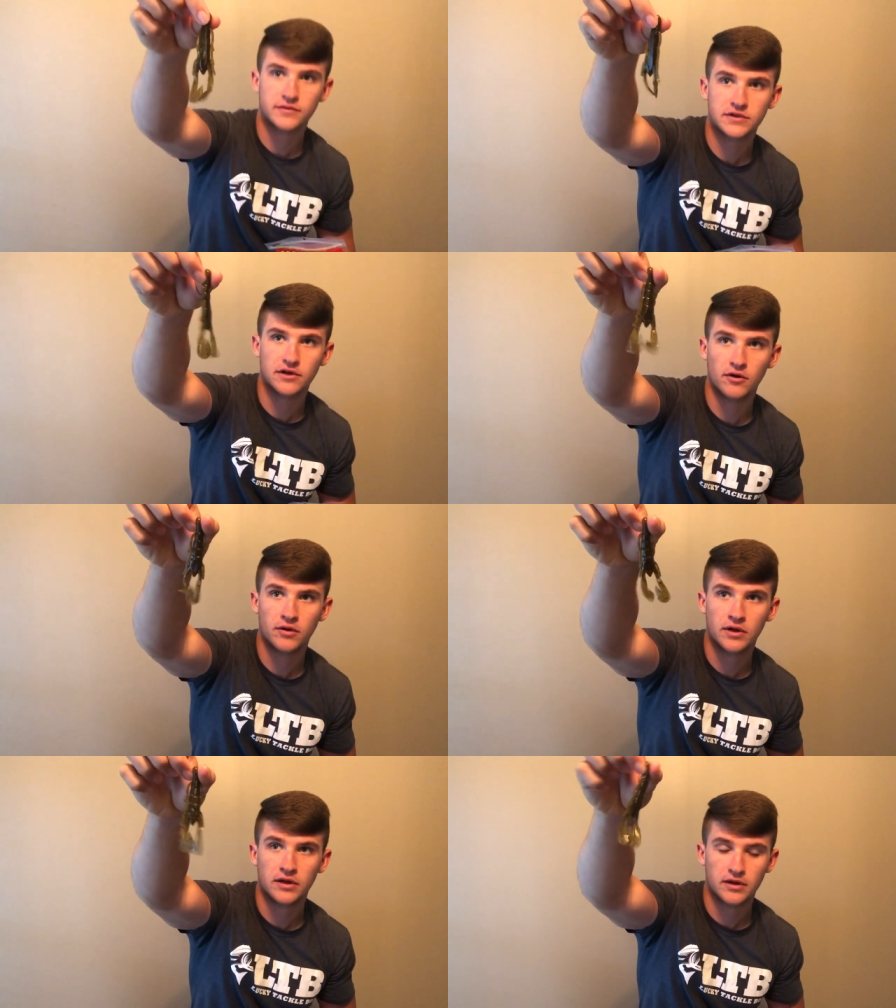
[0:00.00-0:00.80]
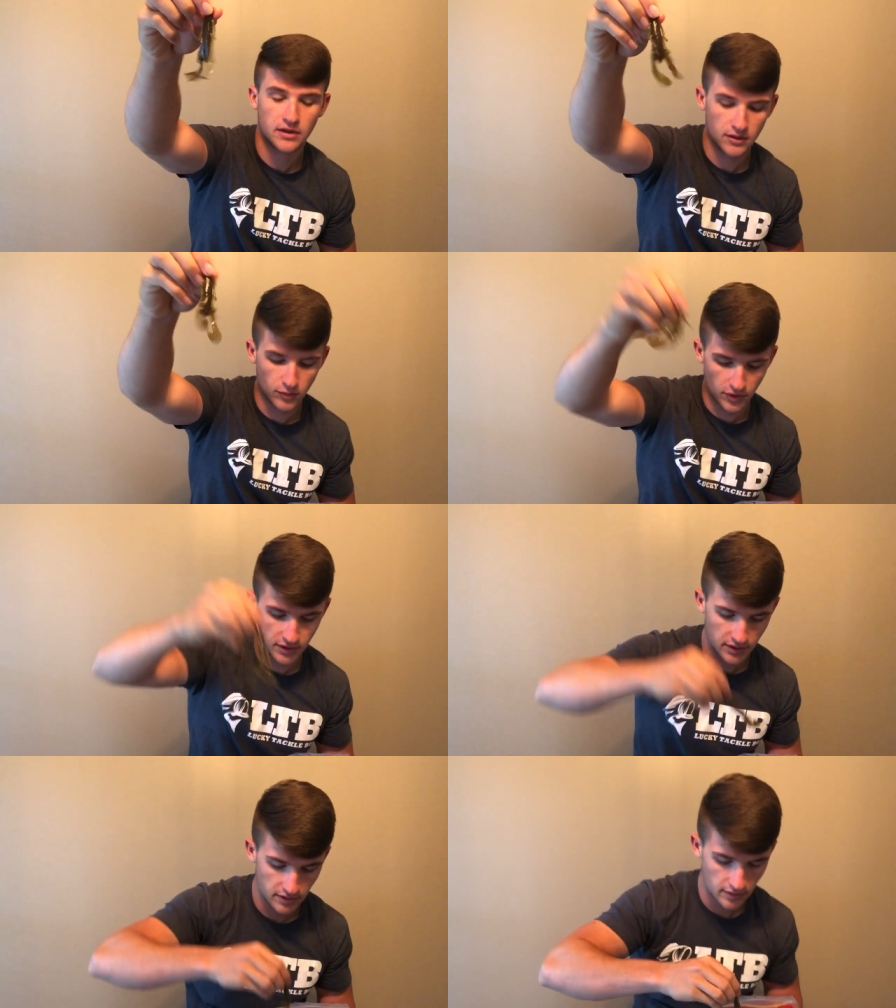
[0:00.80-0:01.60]
So it'll
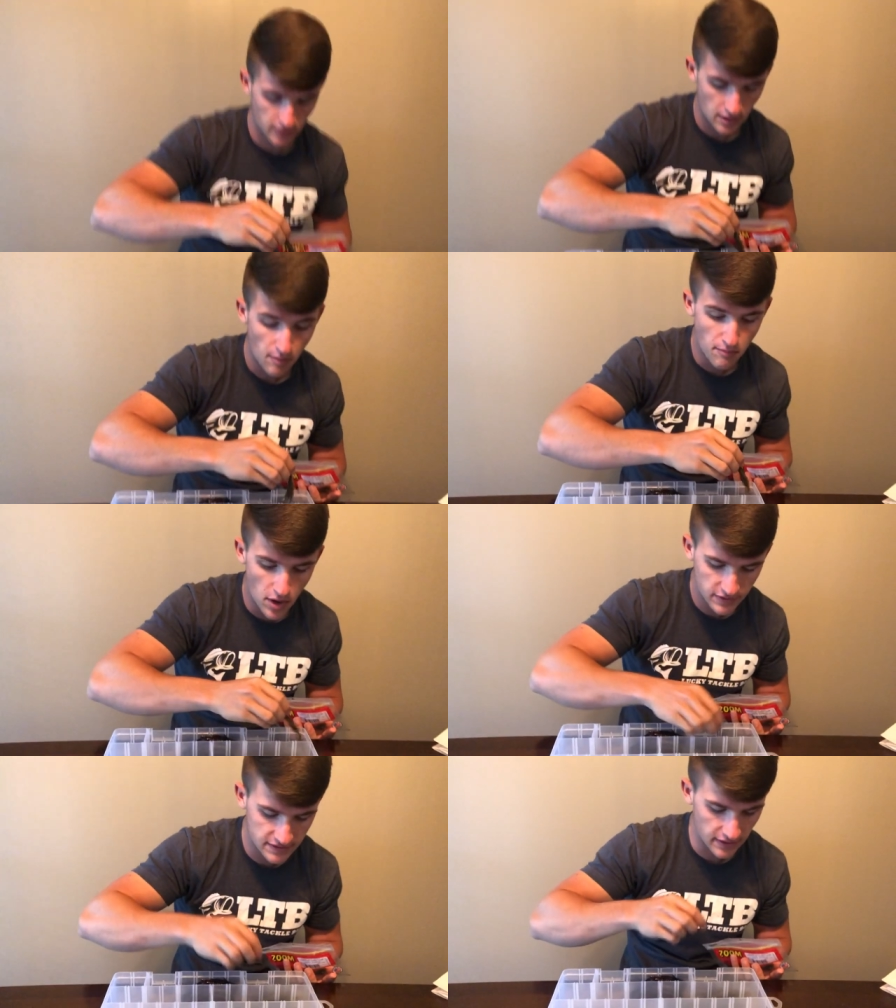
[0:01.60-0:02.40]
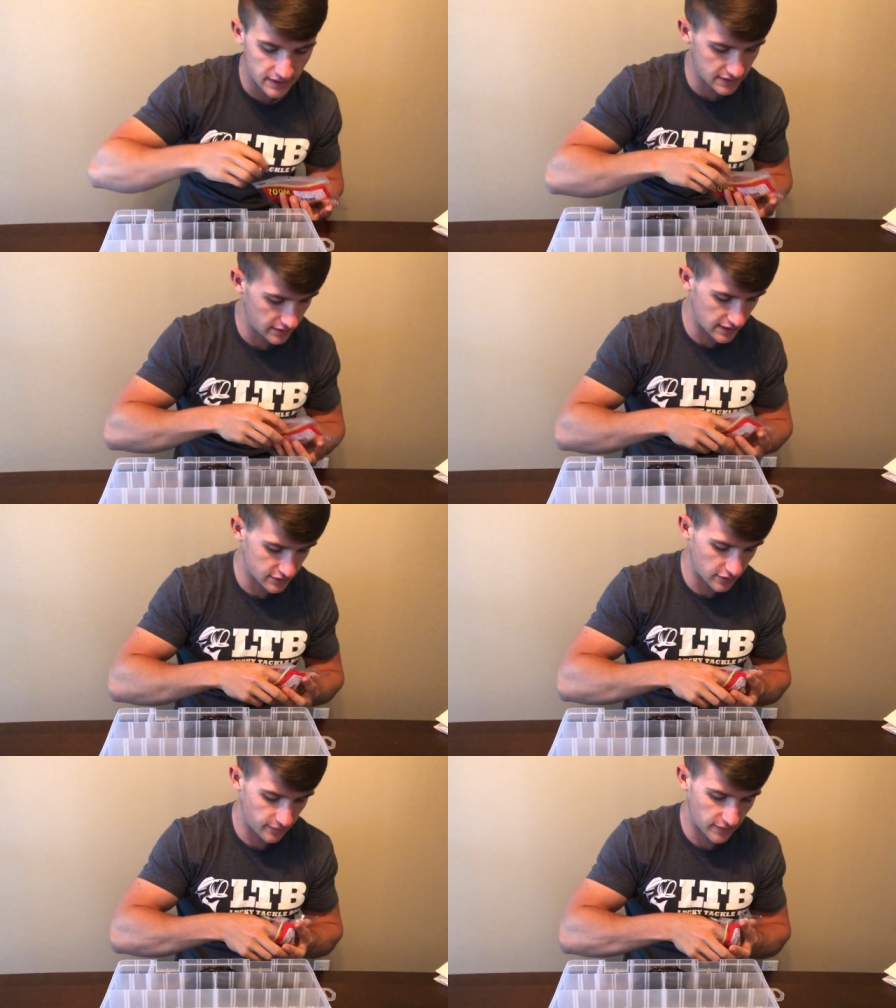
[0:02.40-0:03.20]
work in most of the lakes that you
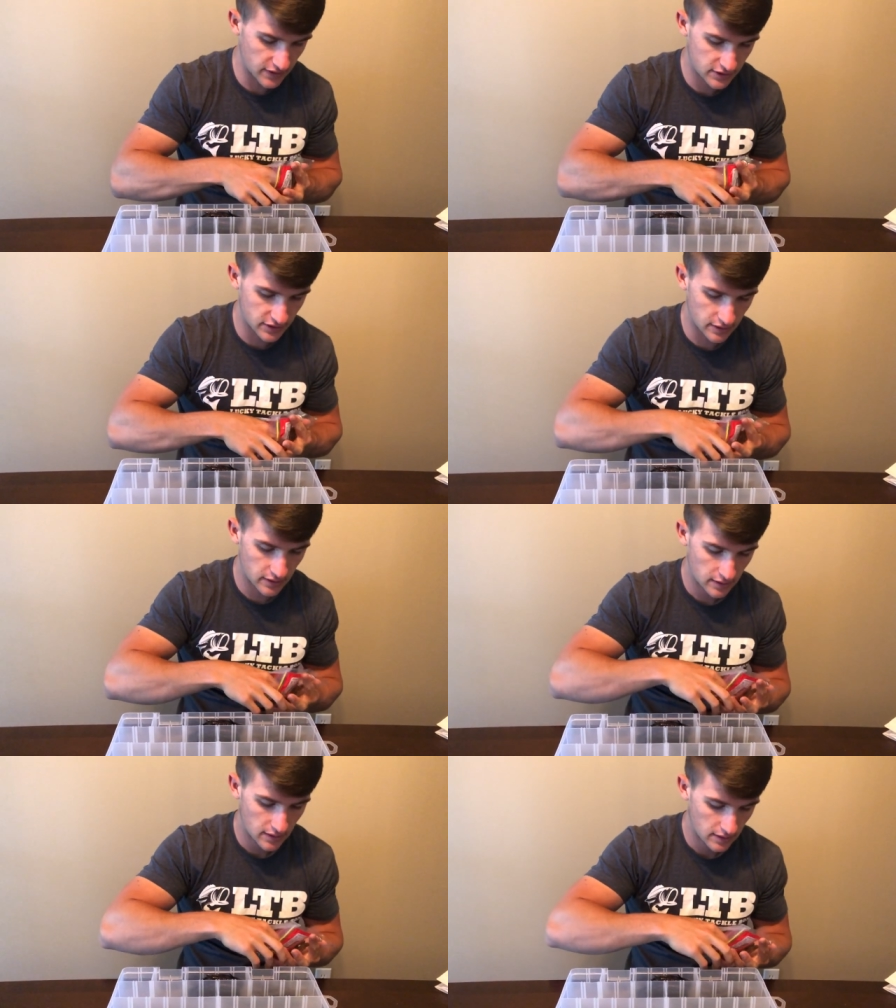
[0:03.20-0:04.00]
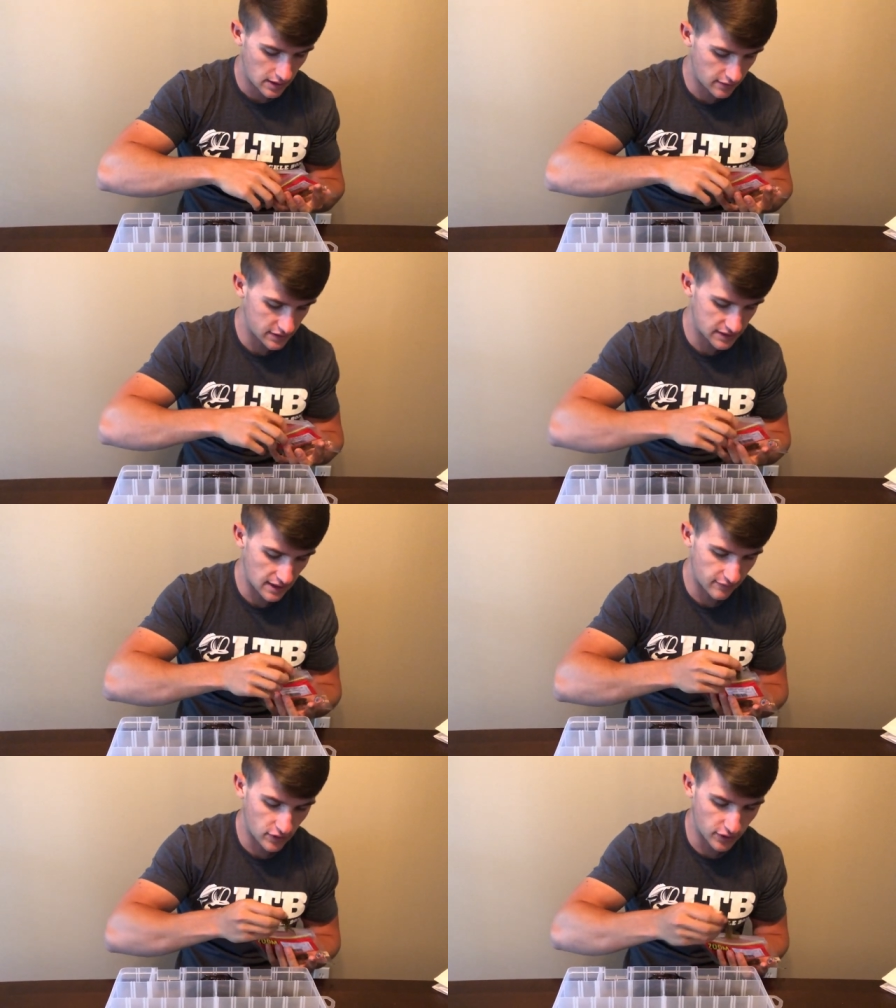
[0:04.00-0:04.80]
guys are gonna fish and areas
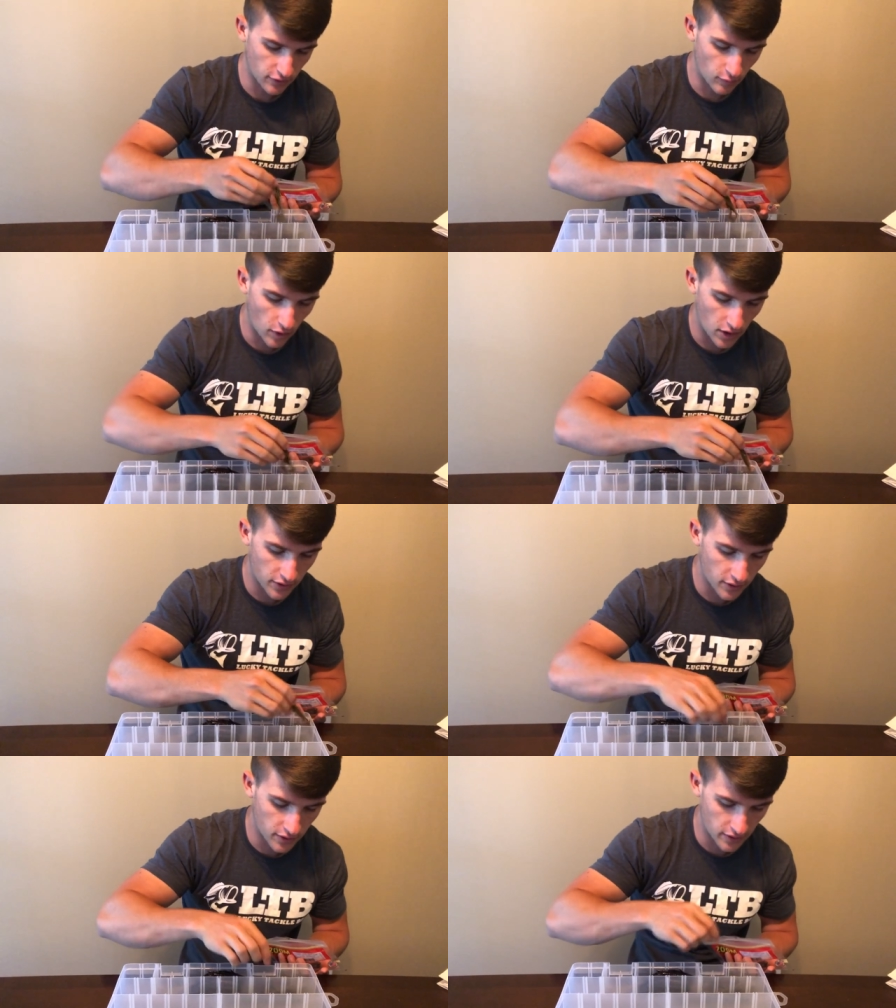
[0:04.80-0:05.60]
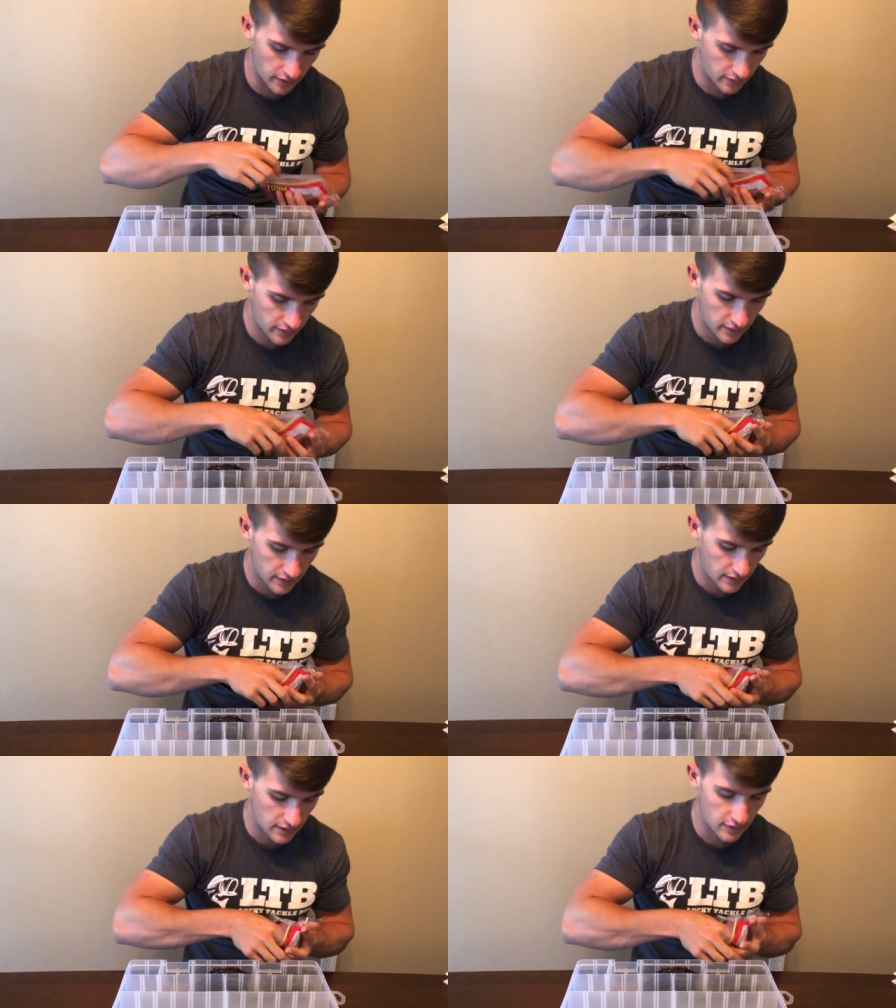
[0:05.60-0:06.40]
that have clear water
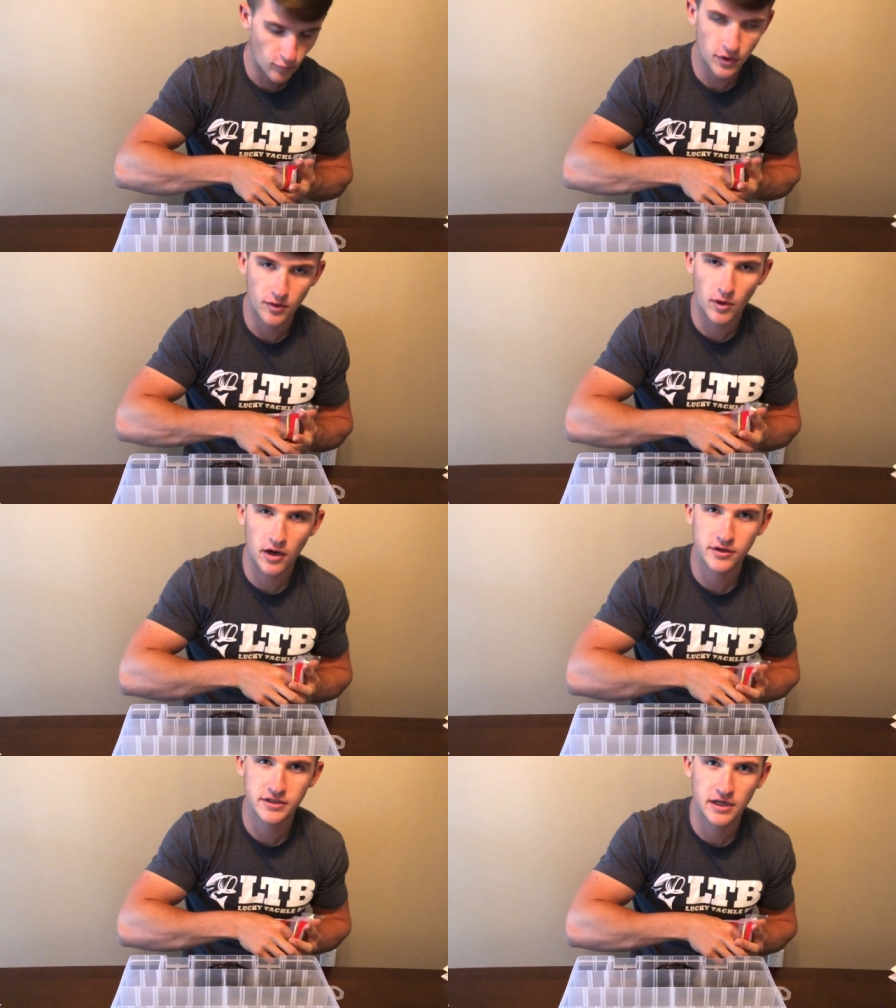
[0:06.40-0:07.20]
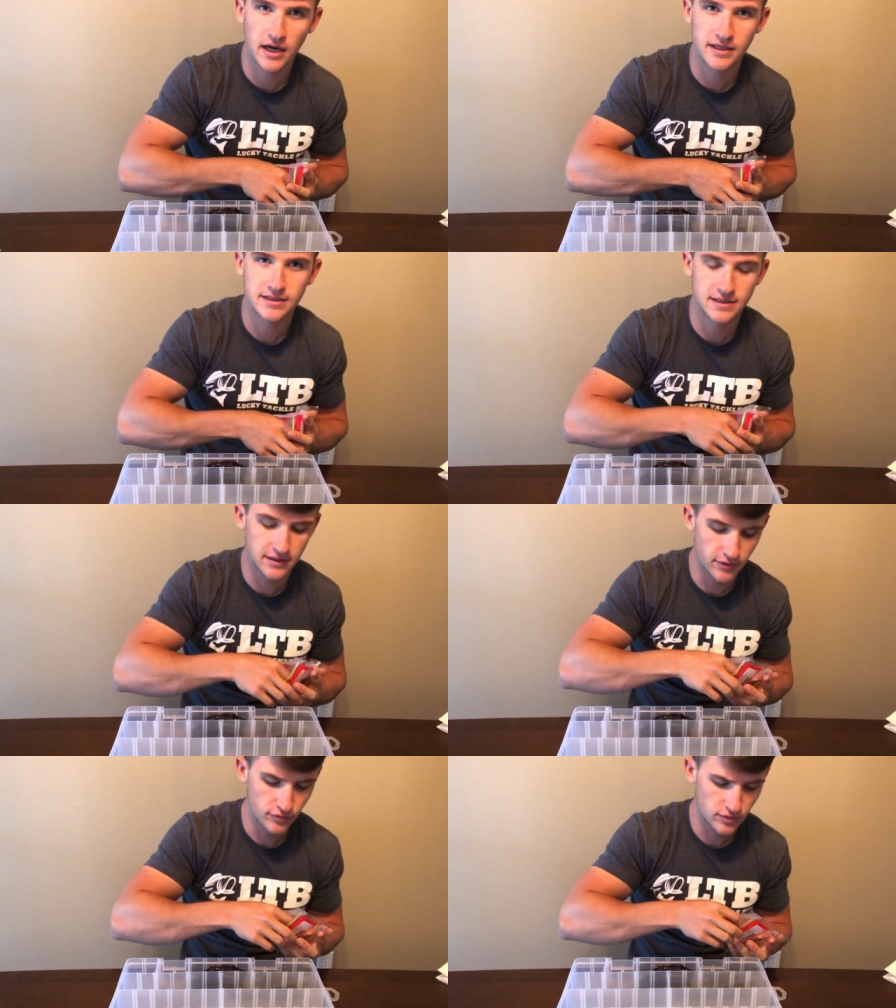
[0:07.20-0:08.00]
where the water is not as,
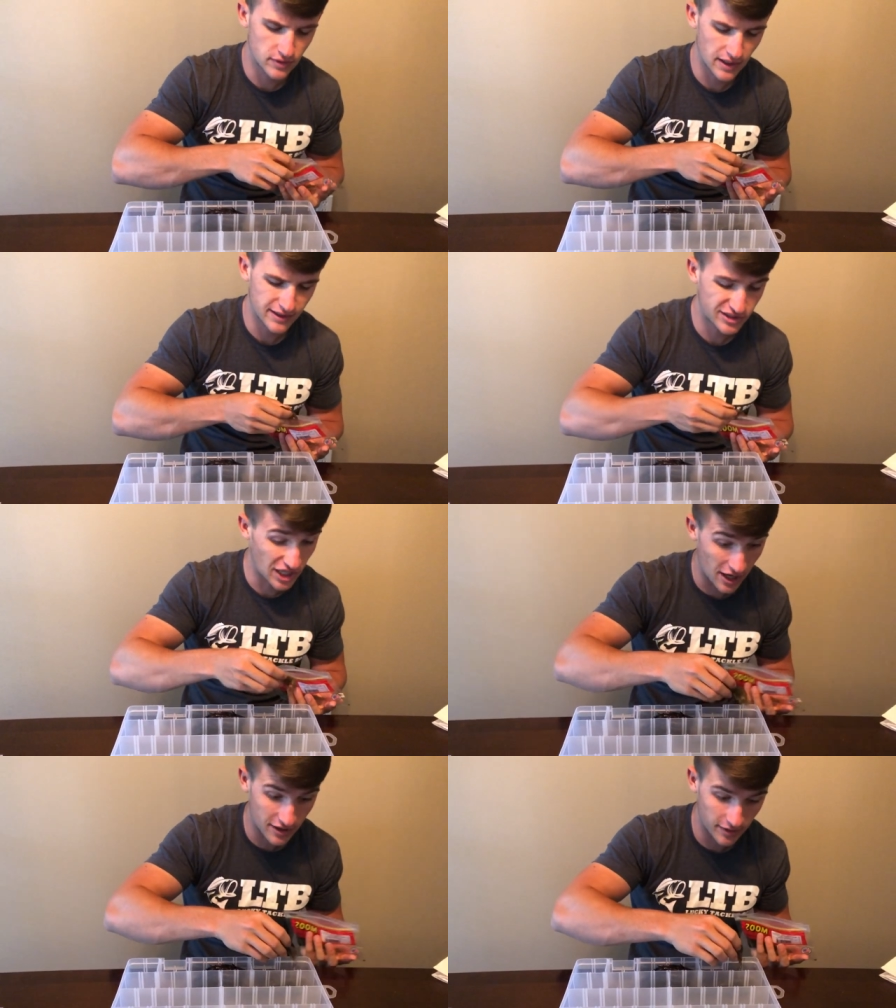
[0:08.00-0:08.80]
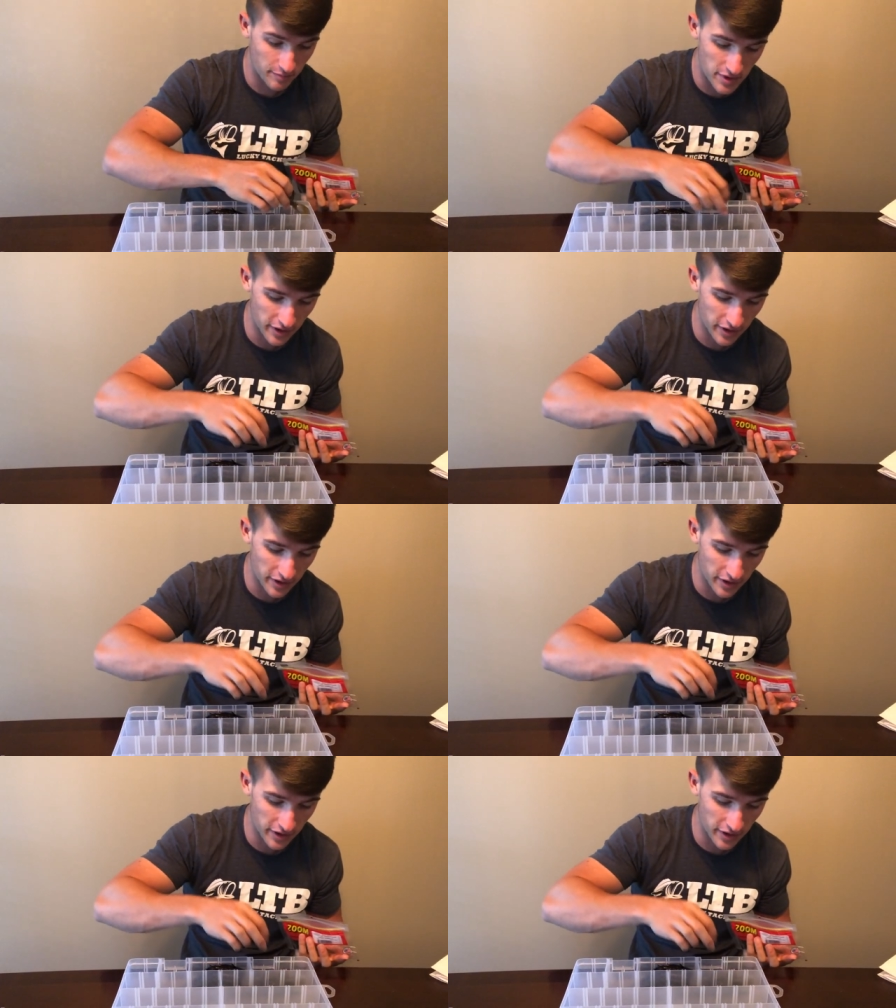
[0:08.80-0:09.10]
you know, like chocolate